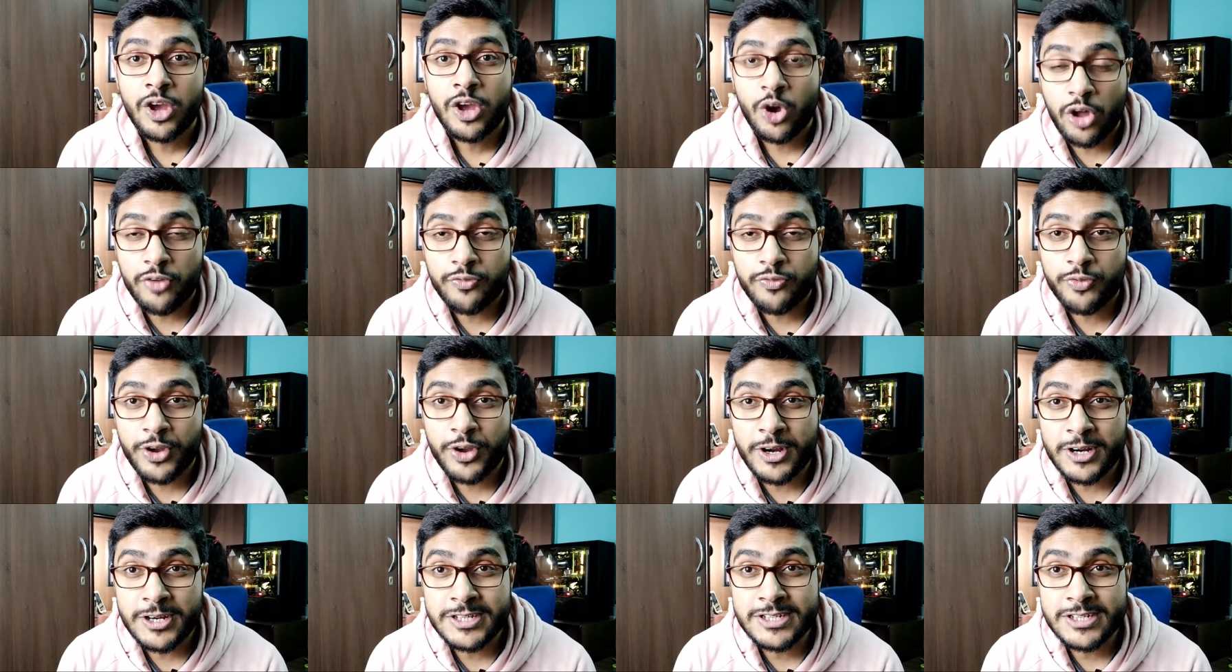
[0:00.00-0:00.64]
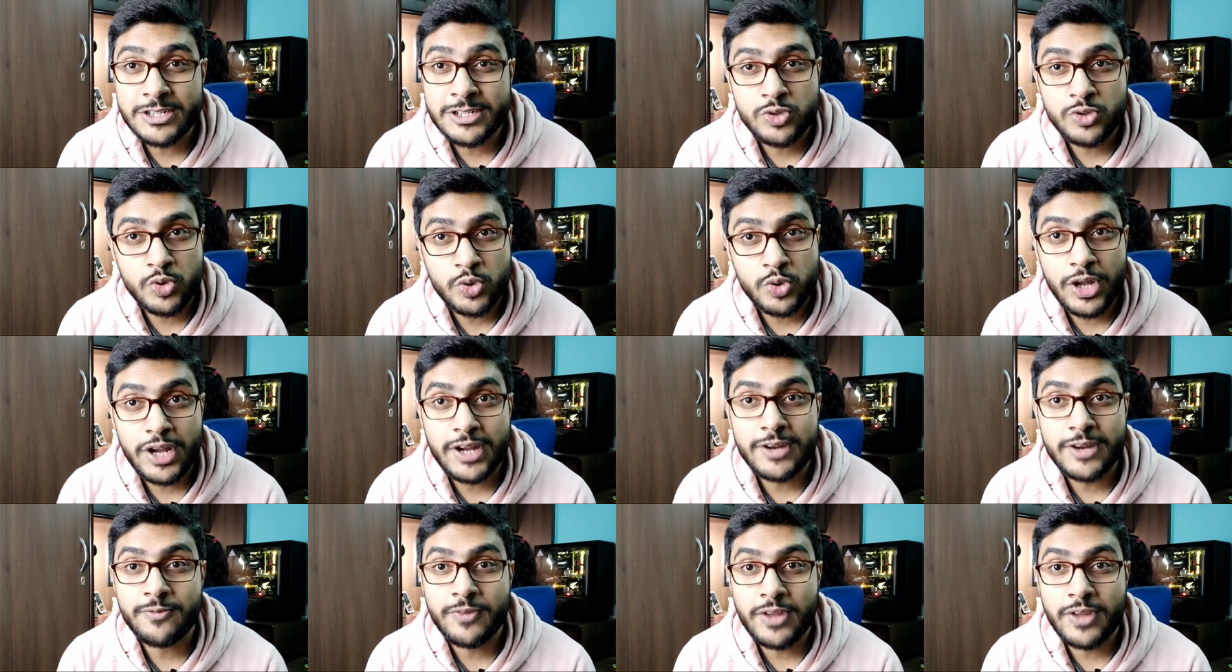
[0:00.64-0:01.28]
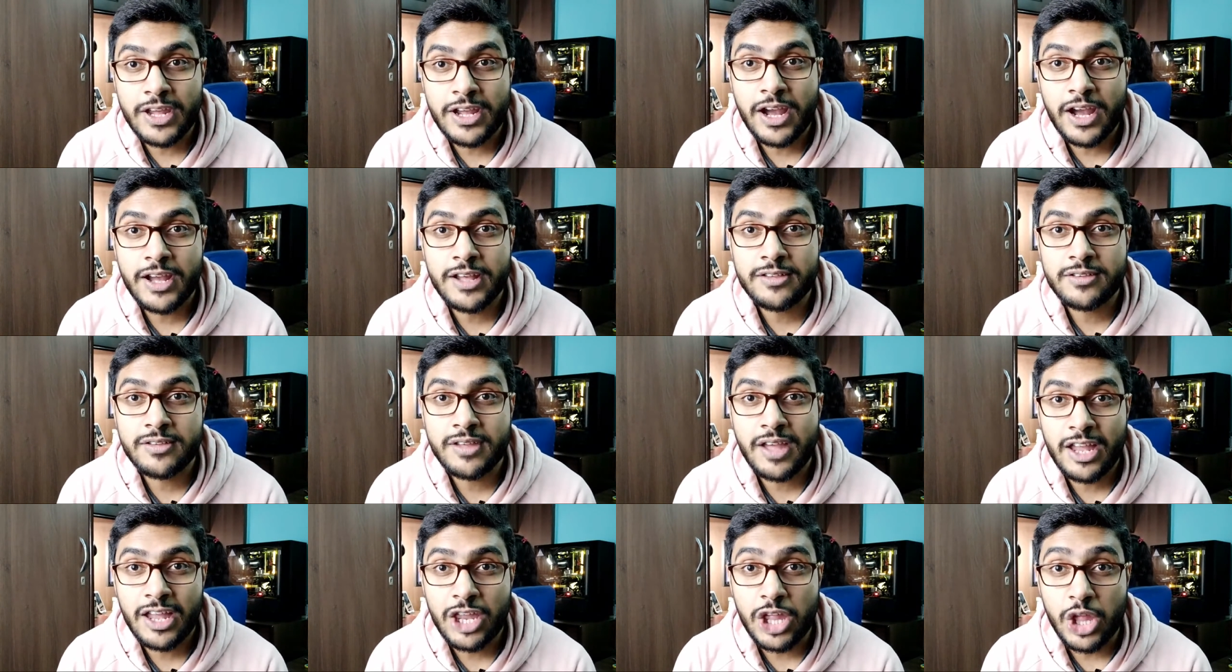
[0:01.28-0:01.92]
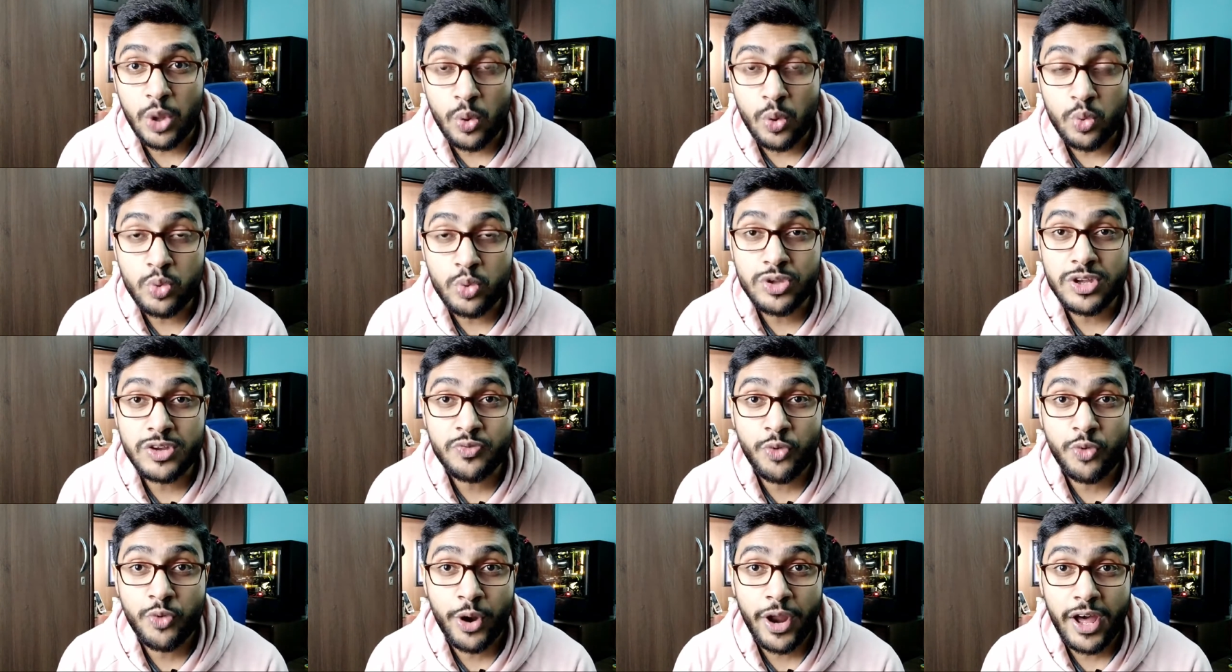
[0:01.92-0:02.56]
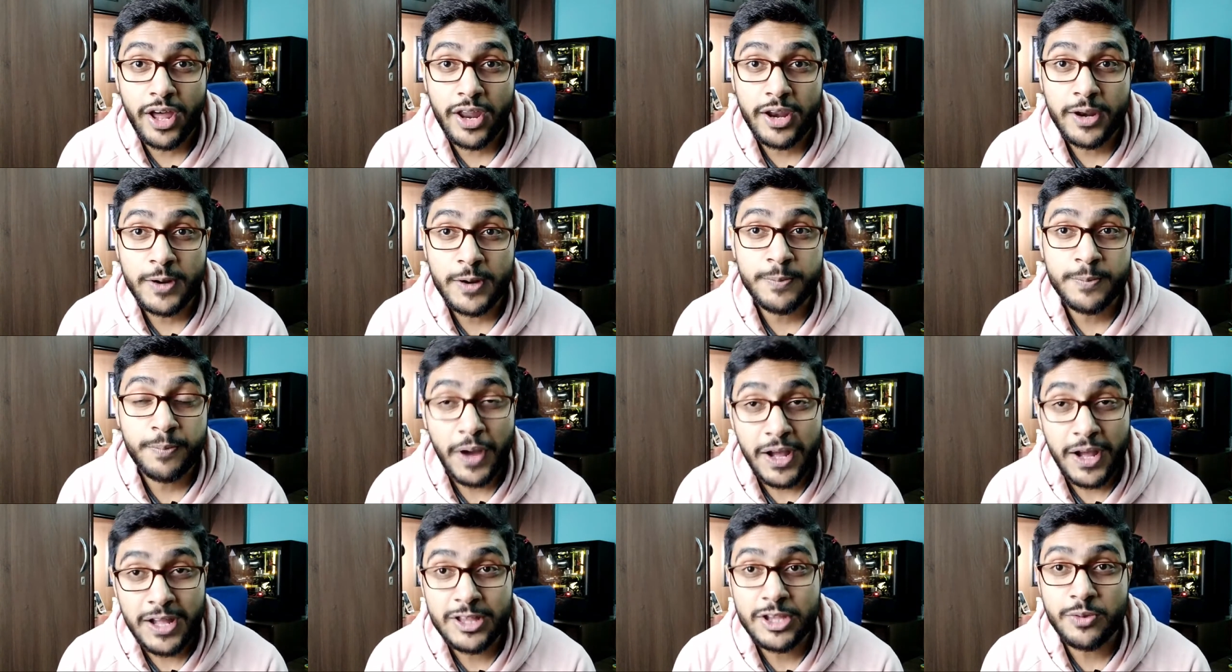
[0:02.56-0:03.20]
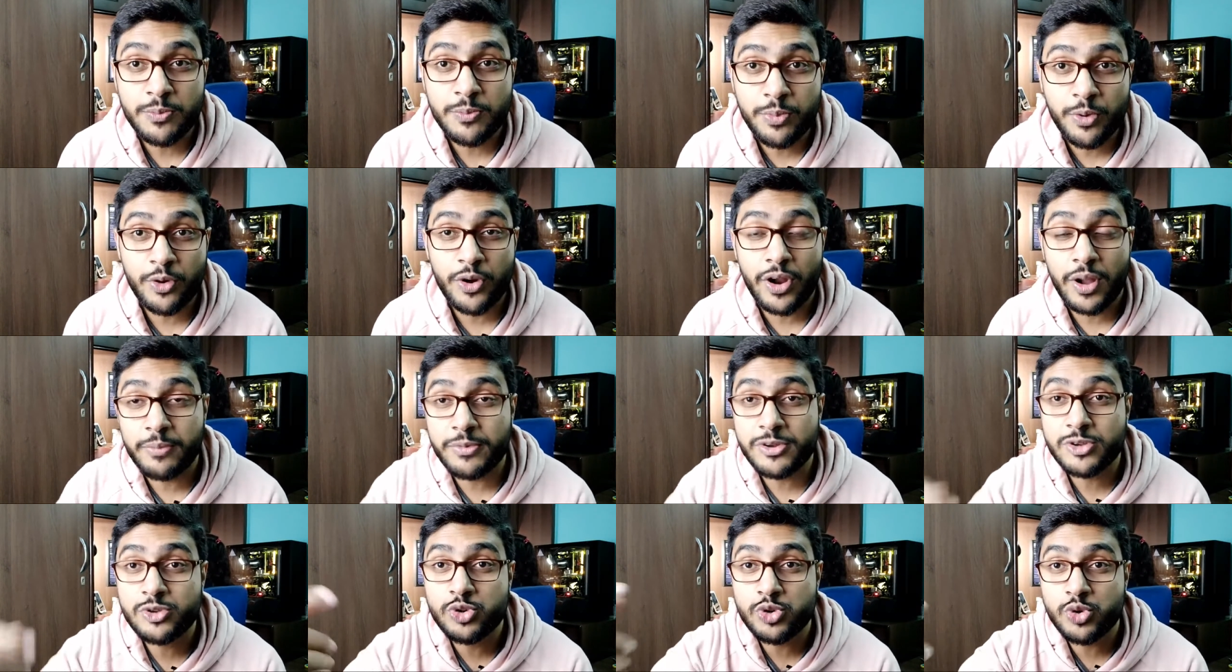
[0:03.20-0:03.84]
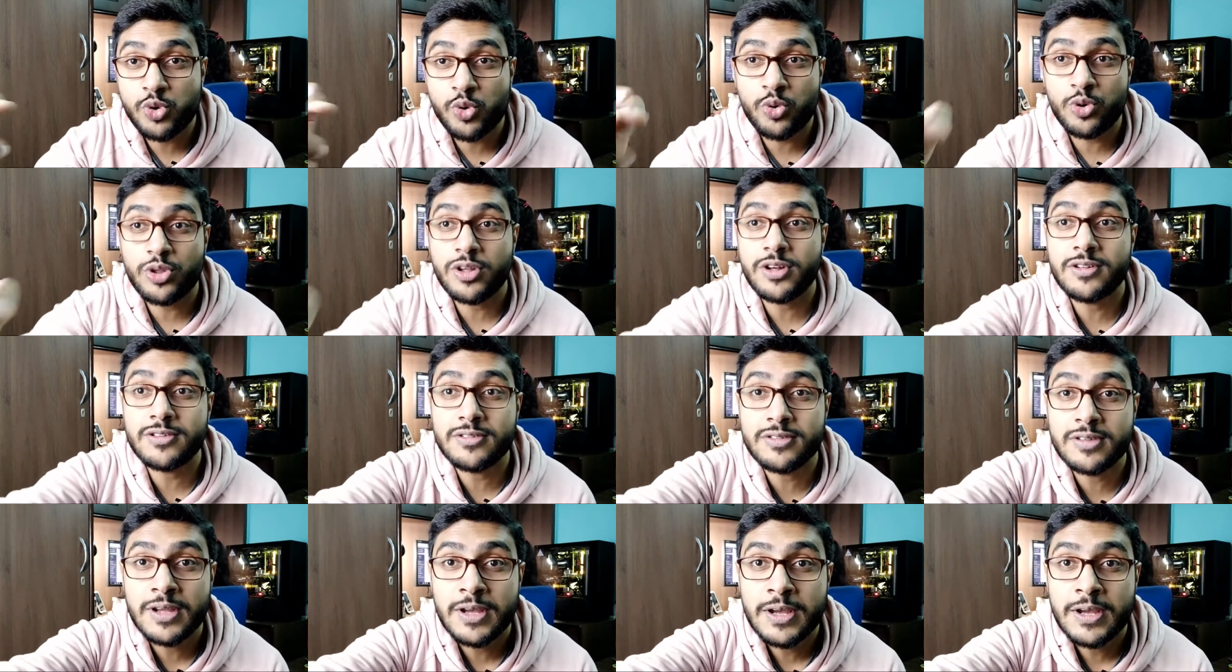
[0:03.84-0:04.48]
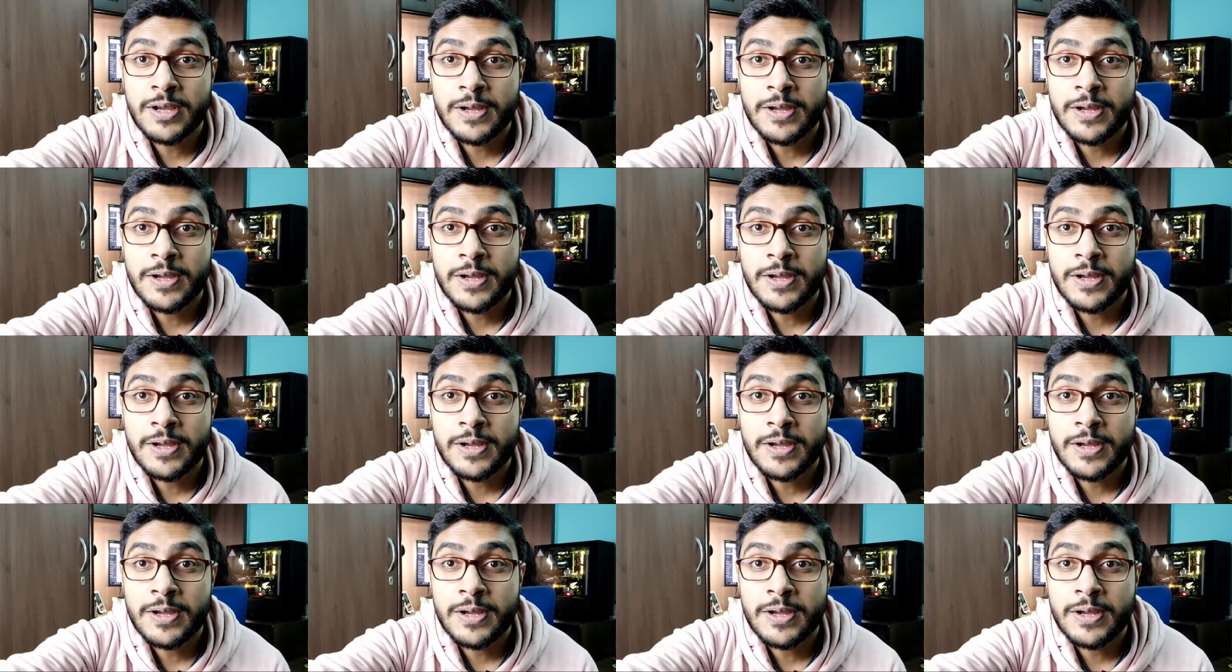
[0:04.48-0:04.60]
convert it so that we guys can use it for our python programming tutorials